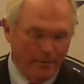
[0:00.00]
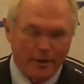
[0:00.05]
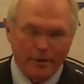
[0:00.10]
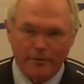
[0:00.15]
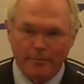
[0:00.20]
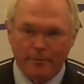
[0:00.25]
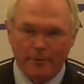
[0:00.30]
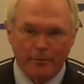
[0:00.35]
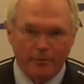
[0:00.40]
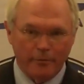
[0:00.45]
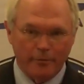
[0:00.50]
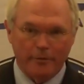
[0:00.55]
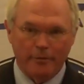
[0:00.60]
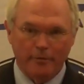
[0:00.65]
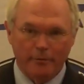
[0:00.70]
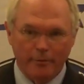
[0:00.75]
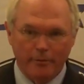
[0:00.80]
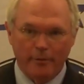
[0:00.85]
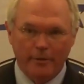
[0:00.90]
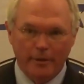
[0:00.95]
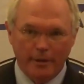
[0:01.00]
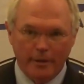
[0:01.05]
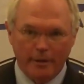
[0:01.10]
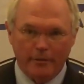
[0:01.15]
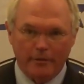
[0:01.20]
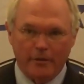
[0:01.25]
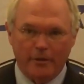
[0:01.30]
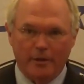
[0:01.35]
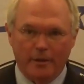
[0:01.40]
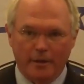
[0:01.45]
I supposed to do with
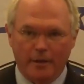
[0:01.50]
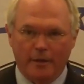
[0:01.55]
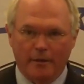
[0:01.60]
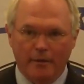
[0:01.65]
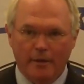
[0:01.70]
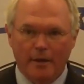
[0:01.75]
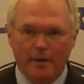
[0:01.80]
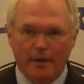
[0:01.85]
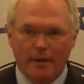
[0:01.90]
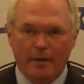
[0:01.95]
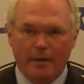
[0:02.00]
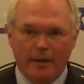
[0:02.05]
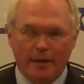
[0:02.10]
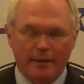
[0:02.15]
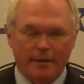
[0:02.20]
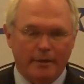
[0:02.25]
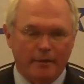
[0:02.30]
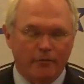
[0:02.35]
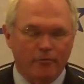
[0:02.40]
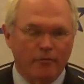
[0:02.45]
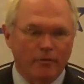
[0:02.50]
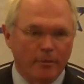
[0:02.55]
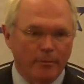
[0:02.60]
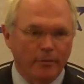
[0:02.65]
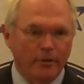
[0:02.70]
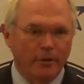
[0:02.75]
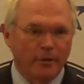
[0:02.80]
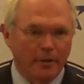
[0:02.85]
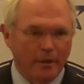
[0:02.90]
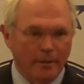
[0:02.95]
this? You know, I can
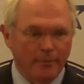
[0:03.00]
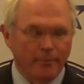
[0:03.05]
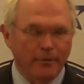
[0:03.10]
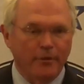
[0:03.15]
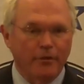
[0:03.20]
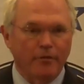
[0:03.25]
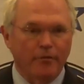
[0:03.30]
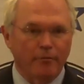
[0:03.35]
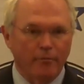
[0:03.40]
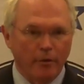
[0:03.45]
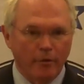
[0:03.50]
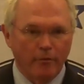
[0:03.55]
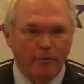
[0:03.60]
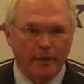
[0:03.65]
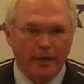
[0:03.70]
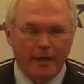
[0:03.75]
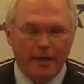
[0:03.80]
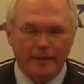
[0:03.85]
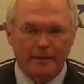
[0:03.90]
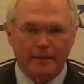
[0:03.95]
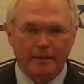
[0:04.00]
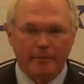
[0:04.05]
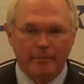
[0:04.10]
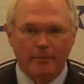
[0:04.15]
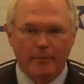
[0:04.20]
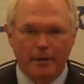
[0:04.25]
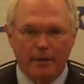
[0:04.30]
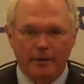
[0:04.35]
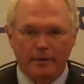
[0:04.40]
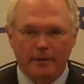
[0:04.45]
crumple it up and throw it at them,
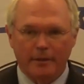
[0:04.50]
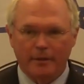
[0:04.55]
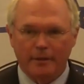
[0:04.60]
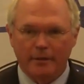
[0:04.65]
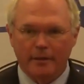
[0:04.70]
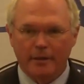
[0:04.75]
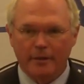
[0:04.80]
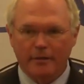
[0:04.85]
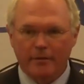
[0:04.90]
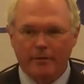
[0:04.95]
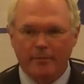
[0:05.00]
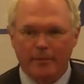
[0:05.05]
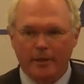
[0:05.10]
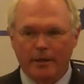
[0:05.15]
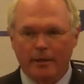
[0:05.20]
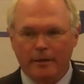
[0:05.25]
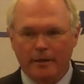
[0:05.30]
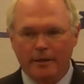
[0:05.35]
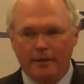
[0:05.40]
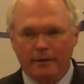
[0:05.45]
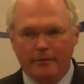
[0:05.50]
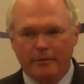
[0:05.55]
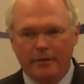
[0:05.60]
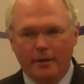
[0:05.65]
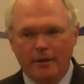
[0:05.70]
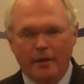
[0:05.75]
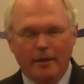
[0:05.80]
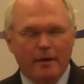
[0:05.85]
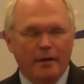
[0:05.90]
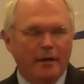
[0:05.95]
but that's about it.
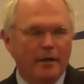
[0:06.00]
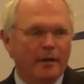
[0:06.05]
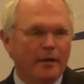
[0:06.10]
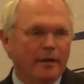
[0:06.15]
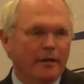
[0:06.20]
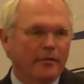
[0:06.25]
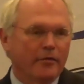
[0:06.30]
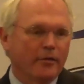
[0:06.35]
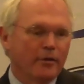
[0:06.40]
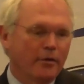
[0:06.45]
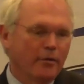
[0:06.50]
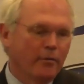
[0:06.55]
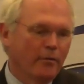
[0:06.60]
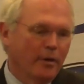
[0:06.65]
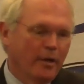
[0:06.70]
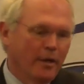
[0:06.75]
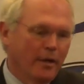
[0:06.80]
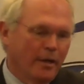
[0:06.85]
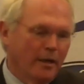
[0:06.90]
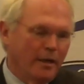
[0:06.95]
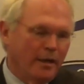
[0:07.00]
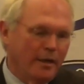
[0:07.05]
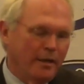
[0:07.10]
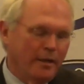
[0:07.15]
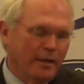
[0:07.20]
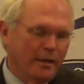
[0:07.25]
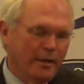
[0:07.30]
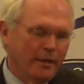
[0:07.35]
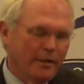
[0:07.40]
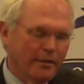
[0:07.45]
So I
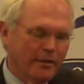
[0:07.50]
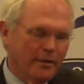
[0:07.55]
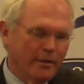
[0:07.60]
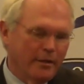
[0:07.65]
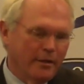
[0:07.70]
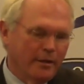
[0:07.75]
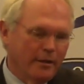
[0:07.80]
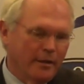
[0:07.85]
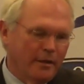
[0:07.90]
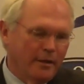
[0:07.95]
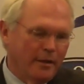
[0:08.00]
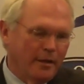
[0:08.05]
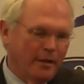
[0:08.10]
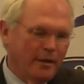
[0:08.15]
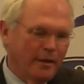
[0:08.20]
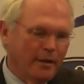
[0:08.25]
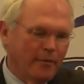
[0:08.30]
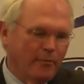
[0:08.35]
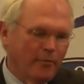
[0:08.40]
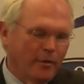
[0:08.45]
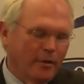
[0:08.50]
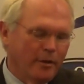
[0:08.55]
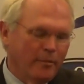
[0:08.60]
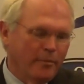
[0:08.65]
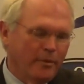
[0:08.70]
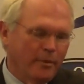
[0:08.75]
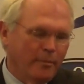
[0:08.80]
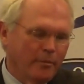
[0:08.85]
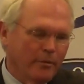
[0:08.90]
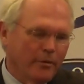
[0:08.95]
think it's, I wanted
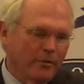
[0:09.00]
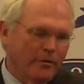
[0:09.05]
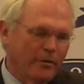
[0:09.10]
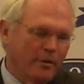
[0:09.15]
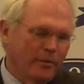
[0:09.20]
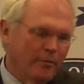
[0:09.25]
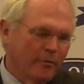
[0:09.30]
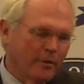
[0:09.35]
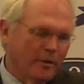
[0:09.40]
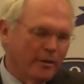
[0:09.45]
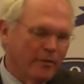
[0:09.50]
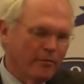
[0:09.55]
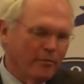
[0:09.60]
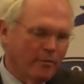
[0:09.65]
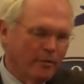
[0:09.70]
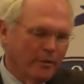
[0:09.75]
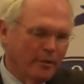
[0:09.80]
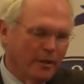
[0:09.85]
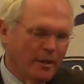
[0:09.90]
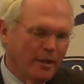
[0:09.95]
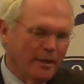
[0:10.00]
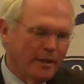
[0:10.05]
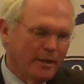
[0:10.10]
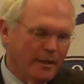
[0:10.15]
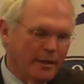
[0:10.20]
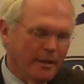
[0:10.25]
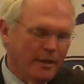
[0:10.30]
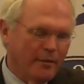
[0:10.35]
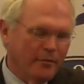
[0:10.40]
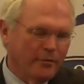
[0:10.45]
people to see what it's sort of
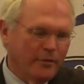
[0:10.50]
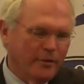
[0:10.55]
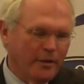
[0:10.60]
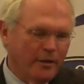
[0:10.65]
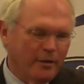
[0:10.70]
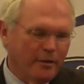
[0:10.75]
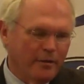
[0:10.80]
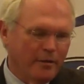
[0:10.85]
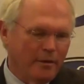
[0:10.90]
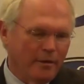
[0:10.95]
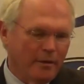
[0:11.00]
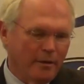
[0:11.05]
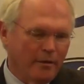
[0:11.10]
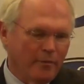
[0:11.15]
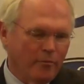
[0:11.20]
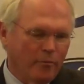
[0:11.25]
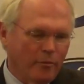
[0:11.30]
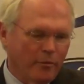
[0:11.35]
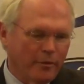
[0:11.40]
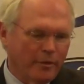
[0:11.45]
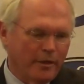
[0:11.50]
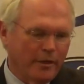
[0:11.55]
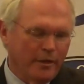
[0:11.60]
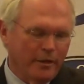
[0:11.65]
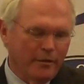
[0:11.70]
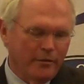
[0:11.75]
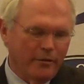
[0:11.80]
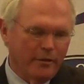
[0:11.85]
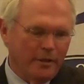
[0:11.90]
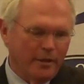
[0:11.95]
like out there, working
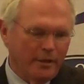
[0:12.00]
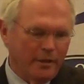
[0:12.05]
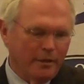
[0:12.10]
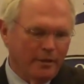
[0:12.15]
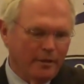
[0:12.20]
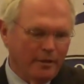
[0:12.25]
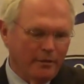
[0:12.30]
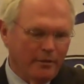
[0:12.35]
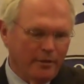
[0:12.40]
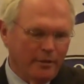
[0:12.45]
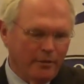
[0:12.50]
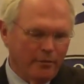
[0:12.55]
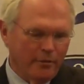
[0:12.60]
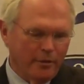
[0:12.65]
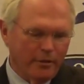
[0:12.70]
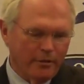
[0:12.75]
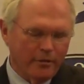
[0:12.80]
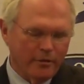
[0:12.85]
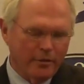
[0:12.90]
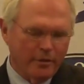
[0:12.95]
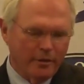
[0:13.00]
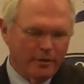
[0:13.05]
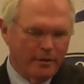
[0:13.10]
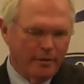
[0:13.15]
in the U.S.,